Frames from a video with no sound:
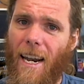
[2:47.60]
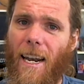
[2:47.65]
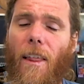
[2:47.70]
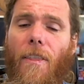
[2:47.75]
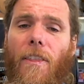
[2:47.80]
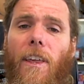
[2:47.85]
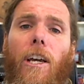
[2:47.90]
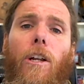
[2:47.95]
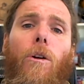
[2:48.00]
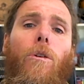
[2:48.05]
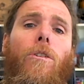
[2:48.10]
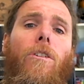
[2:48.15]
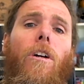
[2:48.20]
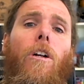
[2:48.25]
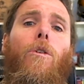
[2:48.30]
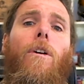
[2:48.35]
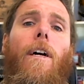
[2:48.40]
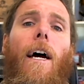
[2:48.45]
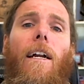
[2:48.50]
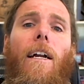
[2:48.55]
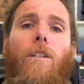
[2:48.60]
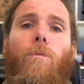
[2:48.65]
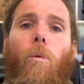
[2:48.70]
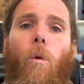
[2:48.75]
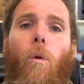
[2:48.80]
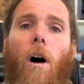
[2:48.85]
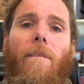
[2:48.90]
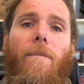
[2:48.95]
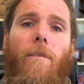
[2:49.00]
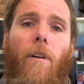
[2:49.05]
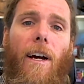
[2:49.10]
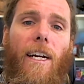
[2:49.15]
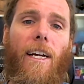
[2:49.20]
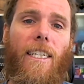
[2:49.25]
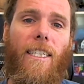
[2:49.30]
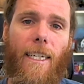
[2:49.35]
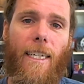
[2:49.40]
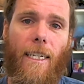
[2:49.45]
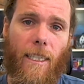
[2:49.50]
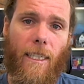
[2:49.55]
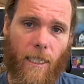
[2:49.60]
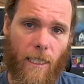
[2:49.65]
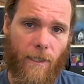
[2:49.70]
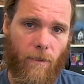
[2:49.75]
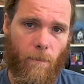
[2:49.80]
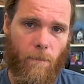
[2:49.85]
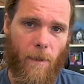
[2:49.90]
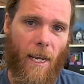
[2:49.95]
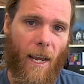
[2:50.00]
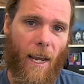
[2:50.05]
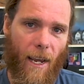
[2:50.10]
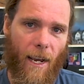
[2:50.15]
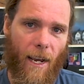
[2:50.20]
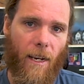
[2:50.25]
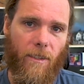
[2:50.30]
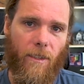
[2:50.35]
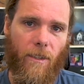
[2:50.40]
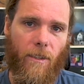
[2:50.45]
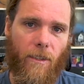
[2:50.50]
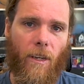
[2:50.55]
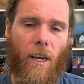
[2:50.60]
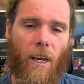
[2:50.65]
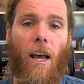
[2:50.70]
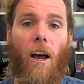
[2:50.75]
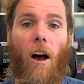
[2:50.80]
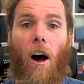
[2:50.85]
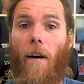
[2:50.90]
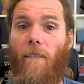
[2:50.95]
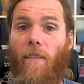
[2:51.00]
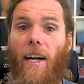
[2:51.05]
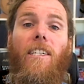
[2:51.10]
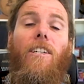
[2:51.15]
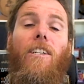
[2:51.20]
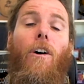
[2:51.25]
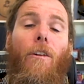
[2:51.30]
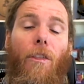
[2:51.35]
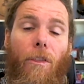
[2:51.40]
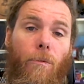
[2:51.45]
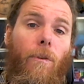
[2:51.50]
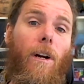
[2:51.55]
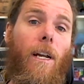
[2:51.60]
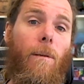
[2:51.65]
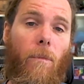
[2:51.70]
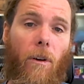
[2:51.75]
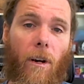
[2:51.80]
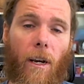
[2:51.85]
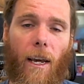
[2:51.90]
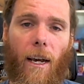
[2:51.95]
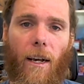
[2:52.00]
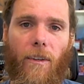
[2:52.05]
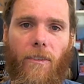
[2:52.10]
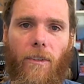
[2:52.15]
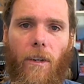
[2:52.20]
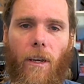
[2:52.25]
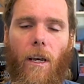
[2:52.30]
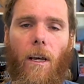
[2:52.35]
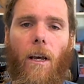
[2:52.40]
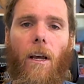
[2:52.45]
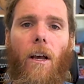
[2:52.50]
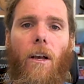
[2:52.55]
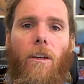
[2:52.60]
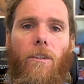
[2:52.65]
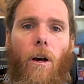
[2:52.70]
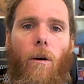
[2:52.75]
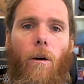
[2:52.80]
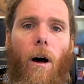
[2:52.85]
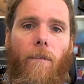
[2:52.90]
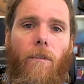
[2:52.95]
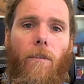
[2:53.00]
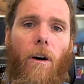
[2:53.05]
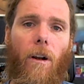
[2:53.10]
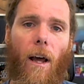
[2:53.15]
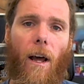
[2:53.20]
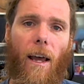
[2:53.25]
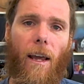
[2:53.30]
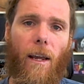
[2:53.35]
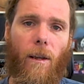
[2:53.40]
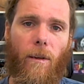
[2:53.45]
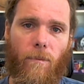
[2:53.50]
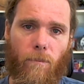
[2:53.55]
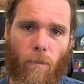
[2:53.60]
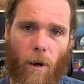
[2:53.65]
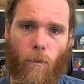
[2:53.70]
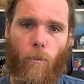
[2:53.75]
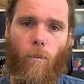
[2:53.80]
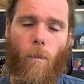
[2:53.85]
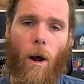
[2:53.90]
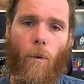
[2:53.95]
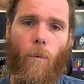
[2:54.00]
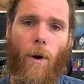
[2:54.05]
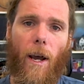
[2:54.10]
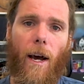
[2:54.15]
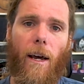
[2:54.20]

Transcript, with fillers: Another thing you can also look at is Wi-Fi extenders for big houses. I've actually got three in my house. So I've got a my, my